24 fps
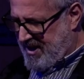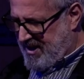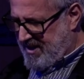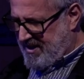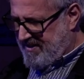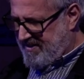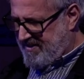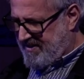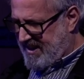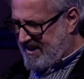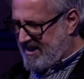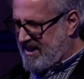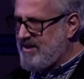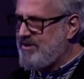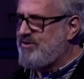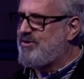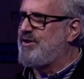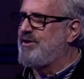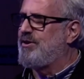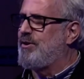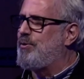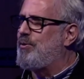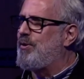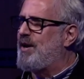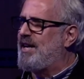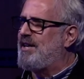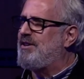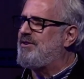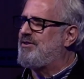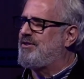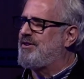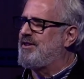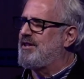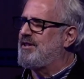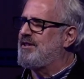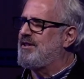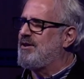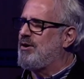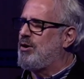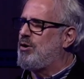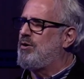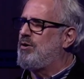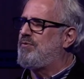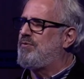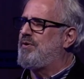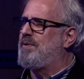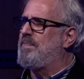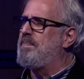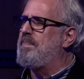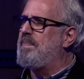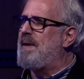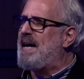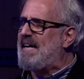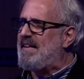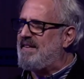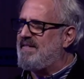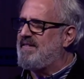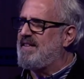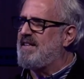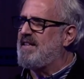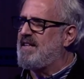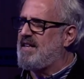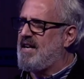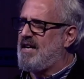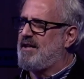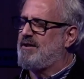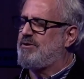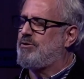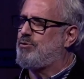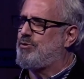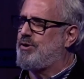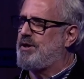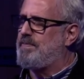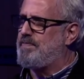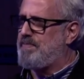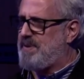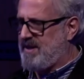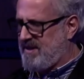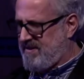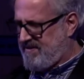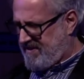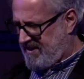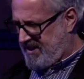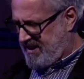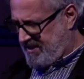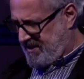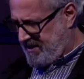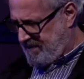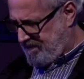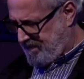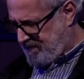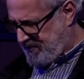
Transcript: second generation of amazing cultural Palestinian